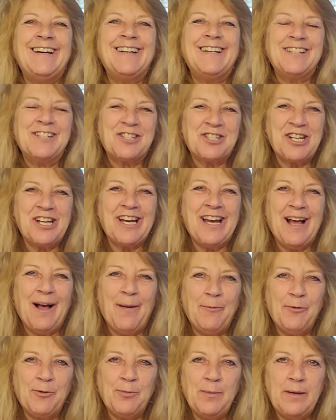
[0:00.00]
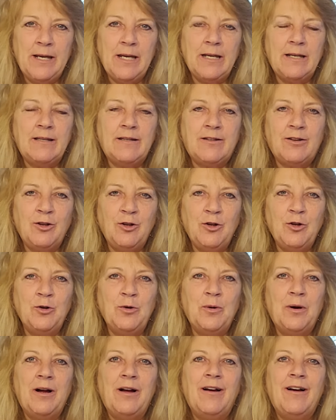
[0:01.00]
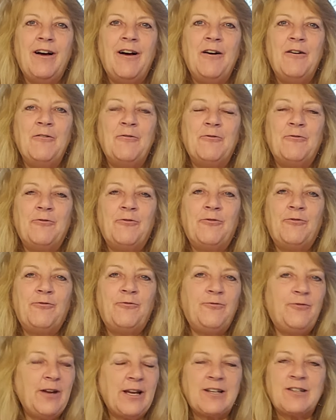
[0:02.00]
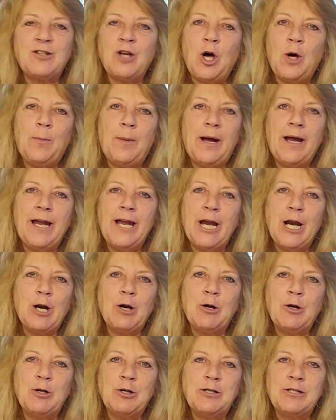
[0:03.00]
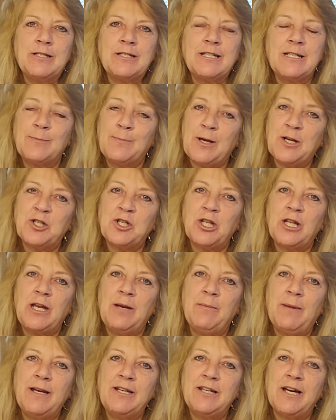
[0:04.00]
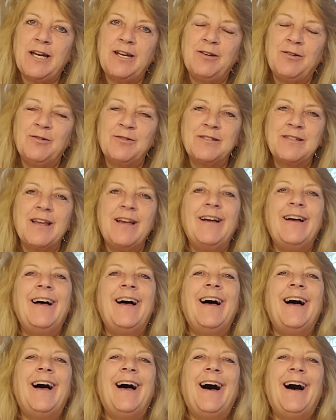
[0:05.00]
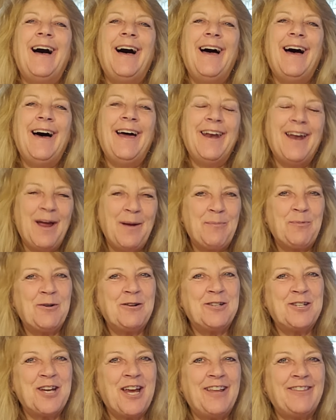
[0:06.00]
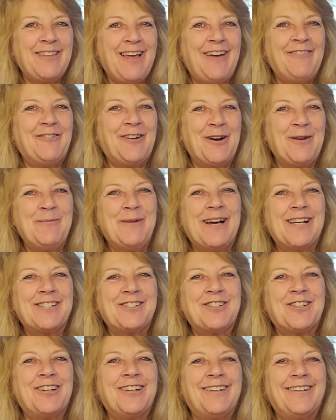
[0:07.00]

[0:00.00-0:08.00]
She helps me to fix all my errors, especially in my titles, and I appreciate that very much.